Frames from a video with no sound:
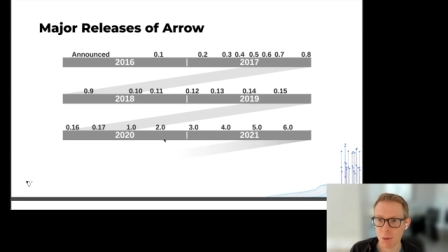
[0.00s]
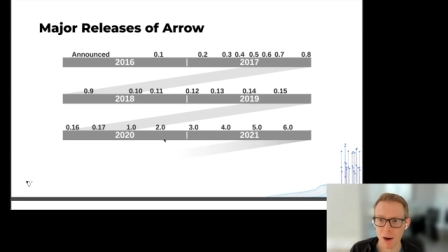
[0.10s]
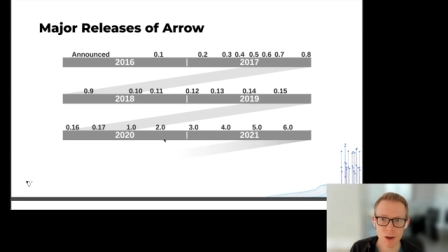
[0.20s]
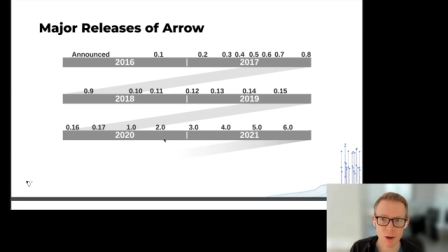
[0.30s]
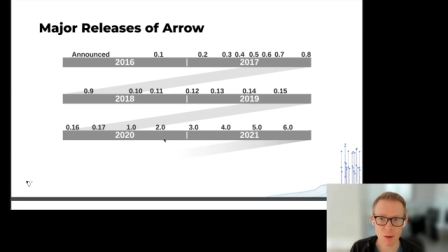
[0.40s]

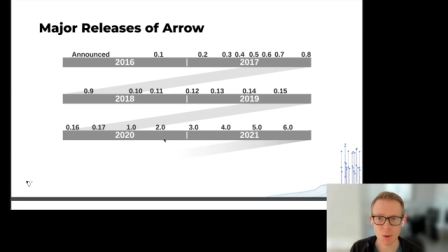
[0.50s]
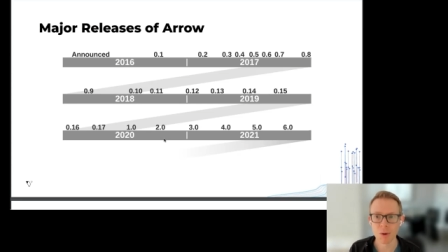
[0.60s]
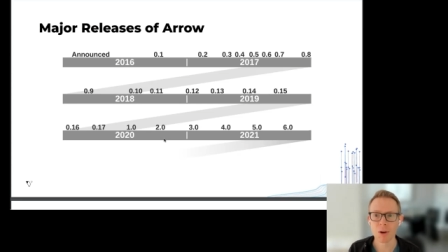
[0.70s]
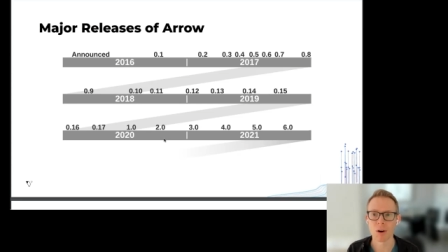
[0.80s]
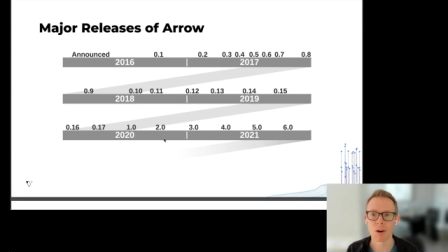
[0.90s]
binary
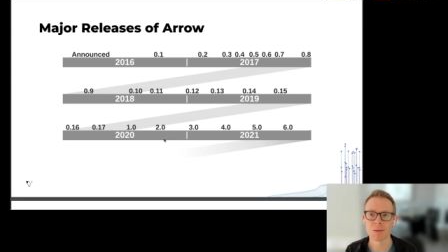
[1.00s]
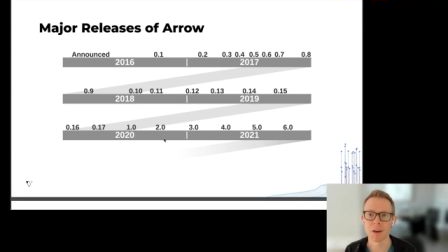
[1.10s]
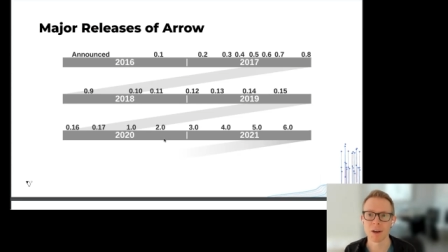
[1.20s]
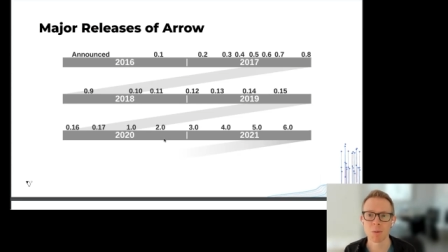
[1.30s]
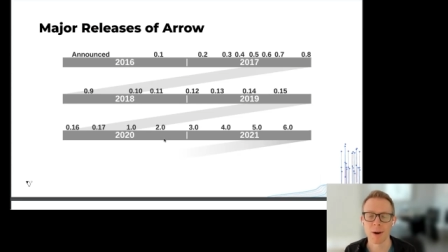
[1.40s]
protocol
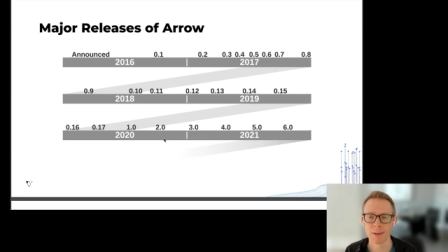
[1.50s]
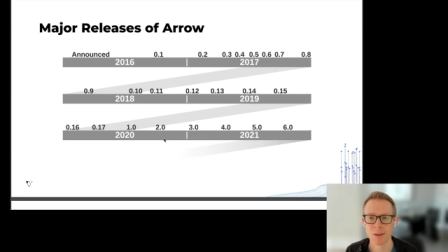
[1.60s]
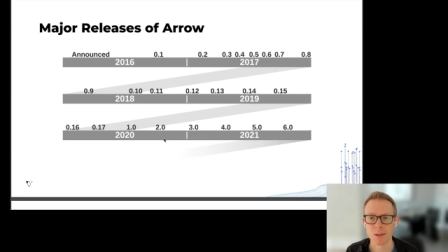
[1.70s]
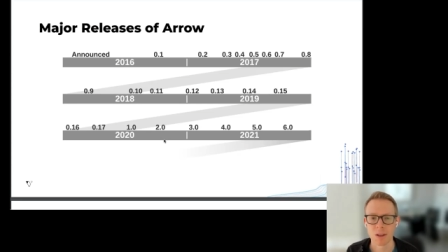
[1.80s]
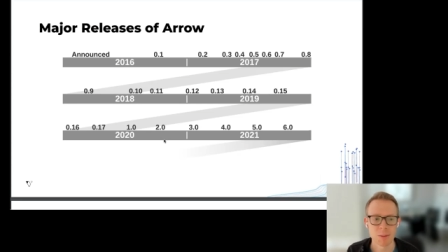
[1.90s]
for
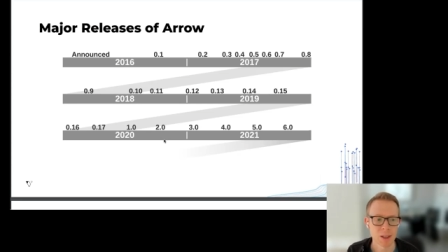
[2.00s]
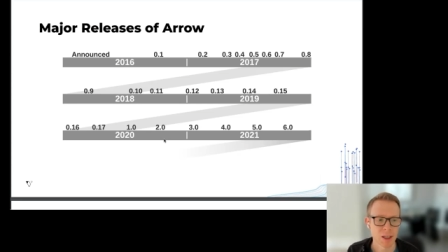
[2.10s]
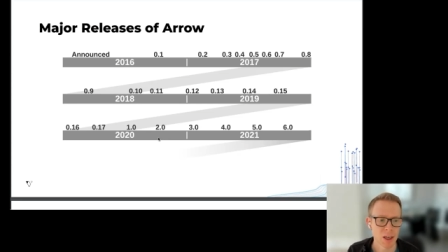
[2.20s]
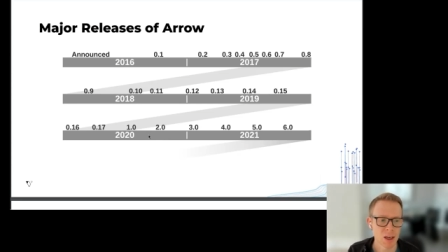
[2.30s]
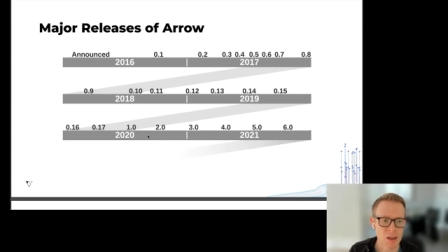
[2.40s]
interprocess
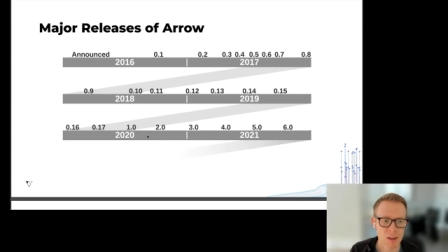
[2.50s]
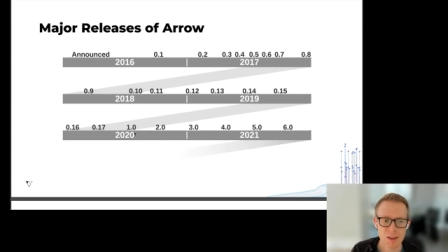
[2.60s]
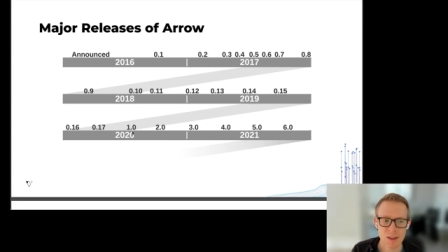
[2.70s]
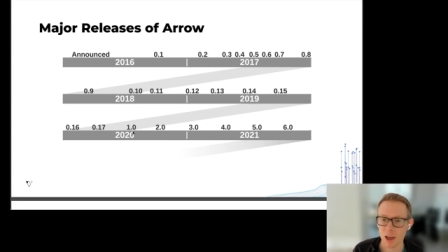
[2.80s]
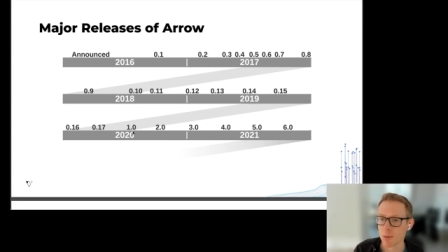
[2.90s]
communication
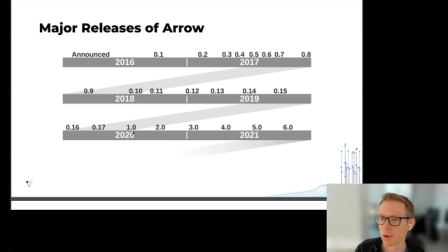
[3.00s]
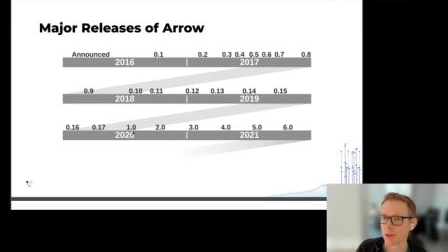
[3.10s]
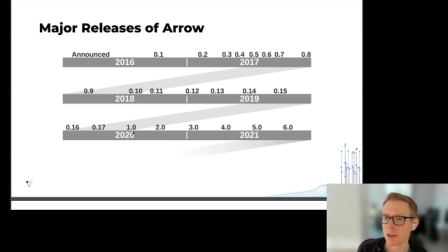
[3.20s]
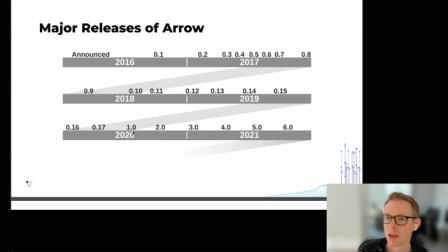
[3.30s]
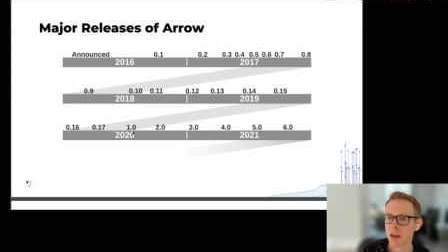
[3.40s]

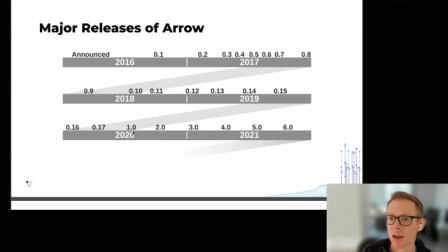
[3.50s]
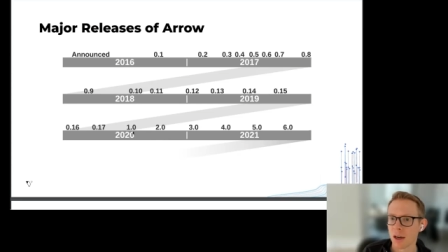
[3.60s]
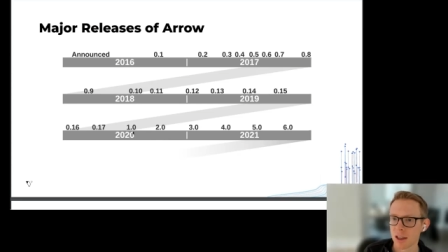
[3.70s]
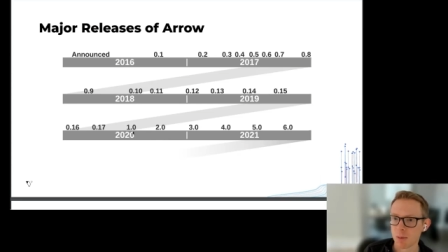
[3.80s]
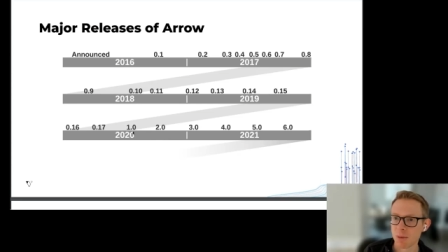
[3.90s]
stable
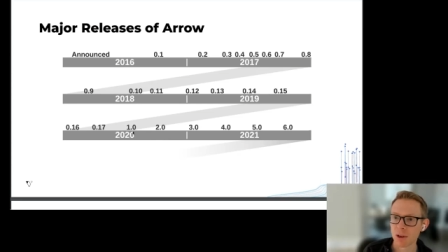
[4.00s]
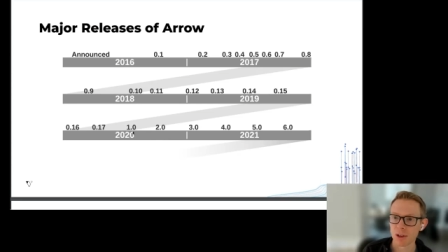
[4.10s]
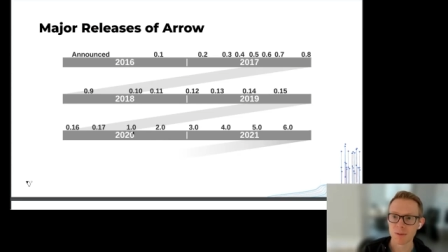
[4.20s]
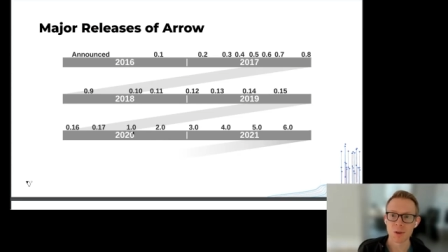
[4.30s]
uh, in the middle of